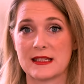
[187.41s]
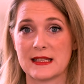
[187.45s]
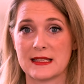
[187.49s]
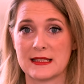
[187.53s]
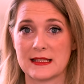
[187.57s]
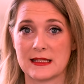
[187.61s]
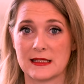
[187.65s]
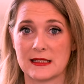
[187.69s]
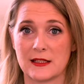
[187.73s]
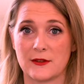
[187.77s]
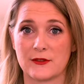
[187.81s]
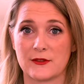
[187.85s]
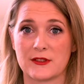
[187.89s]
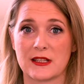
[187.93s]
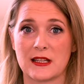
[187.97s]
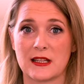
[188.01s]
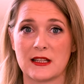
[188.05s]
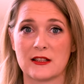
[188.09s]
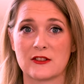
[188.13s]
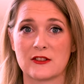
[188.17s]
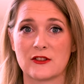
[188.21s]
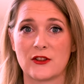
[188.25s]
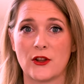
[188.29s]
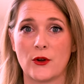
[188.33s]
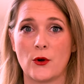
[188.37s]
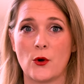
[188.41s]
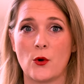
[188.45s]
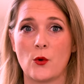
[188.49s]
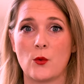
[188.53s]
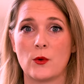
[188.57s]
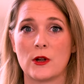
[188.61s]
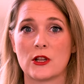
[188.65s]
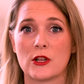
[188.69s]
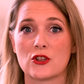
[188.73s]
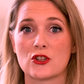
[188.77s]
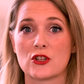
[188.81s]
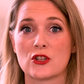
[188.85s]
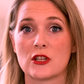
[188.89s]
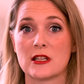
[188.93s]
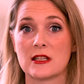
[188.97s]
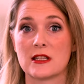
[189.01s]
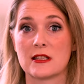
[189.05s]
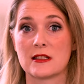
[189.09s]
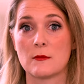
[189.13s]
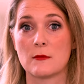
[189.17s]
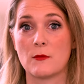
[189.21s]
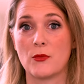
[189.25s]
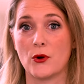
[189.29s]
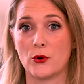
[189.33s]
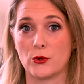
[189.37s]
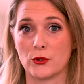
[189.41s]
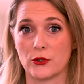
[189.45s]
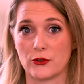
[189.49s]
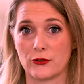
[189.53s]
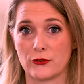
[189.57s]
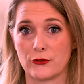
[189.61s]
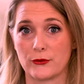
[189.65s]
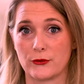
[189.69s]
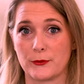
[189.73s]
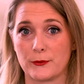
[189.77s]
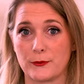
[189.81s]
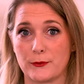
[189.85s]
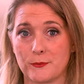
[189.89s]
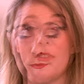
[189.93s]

sensitive skins though, which is a bonus.